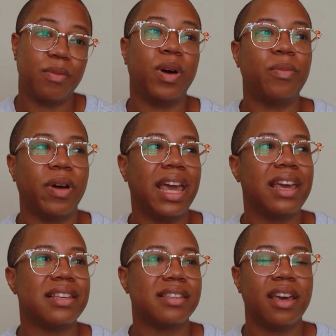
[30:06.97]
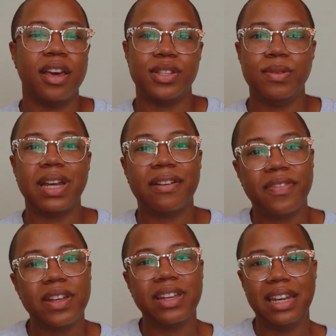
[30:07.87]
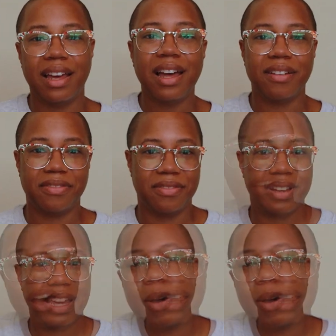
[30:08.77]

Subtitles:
In what ways do you not feel enough?